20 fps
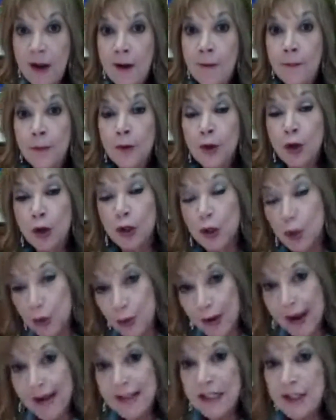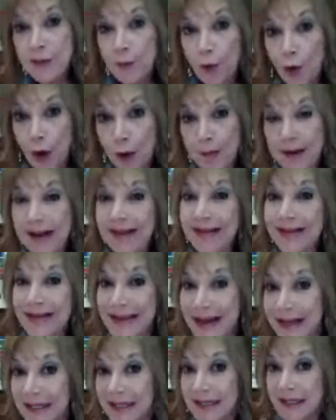you're transforming the
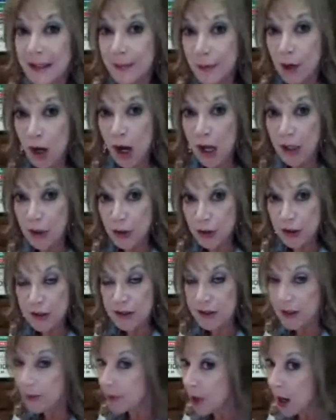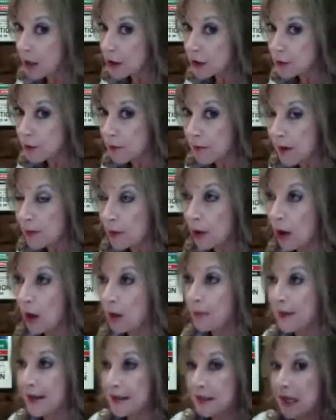subconscious. Subconscious, remember, all
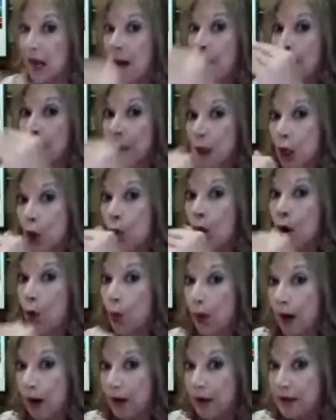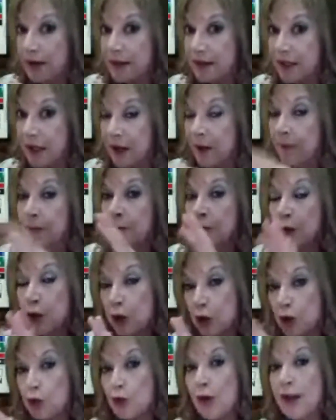means below awareness. So you're
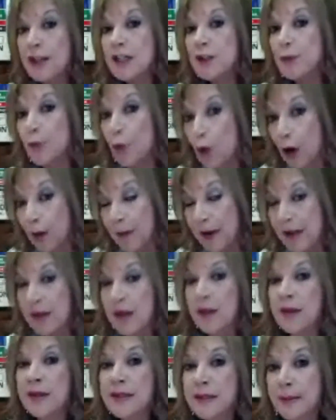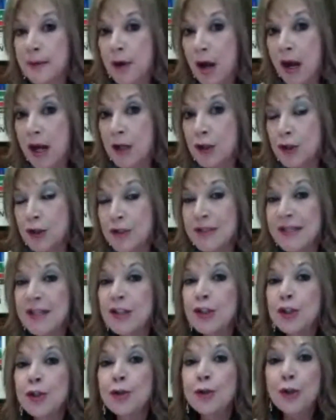transforming the subconscious
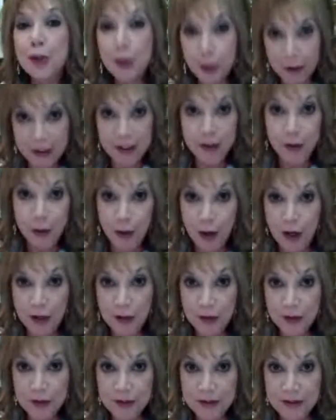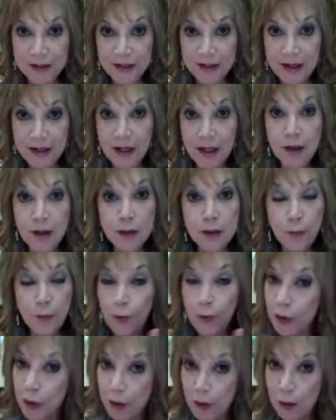into your inner conscious. So for
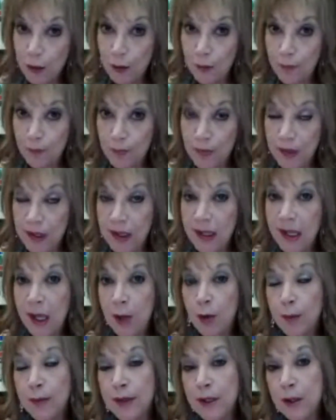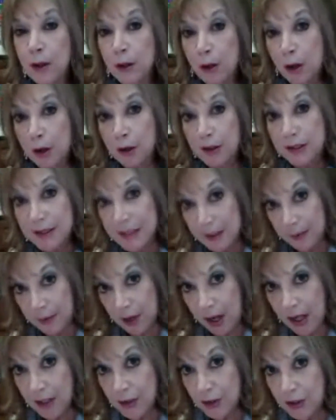you, it would be no longer
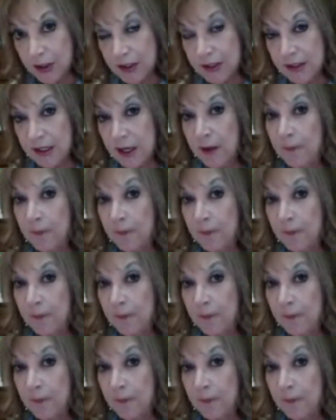subconscious,